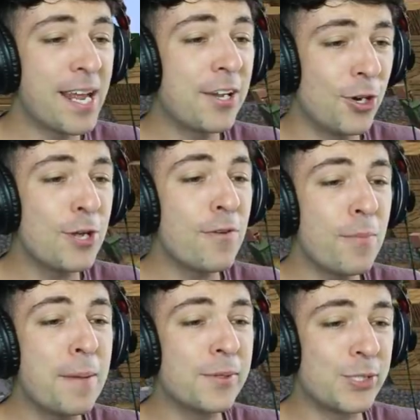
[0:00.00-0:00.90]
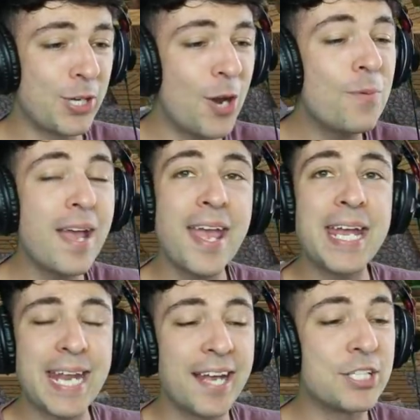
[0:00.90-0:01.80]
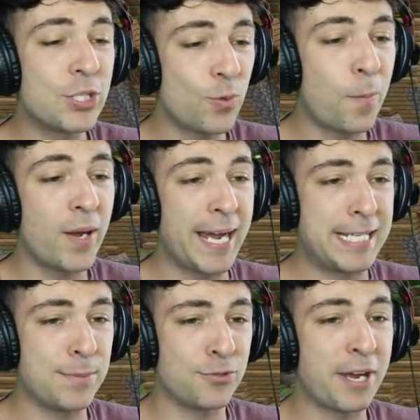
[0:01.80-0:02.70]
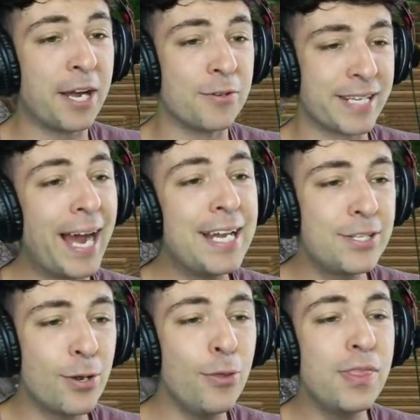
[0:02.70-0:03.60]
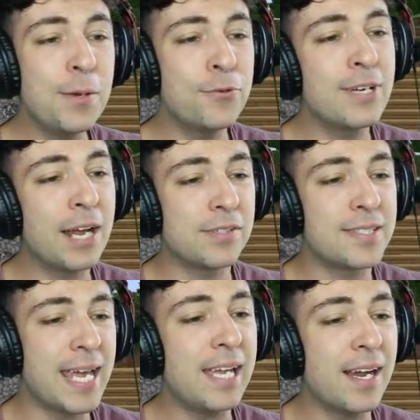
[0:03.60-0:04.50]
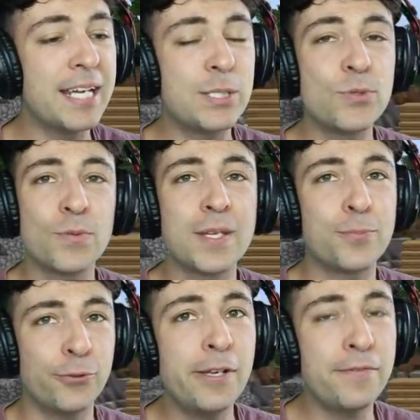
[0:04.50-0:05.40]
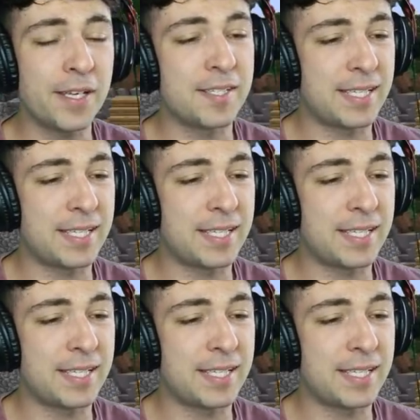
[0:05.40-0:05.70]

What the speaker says: I got to remember to go ahead and swap items around. I don't think we're allowed to take items from the previous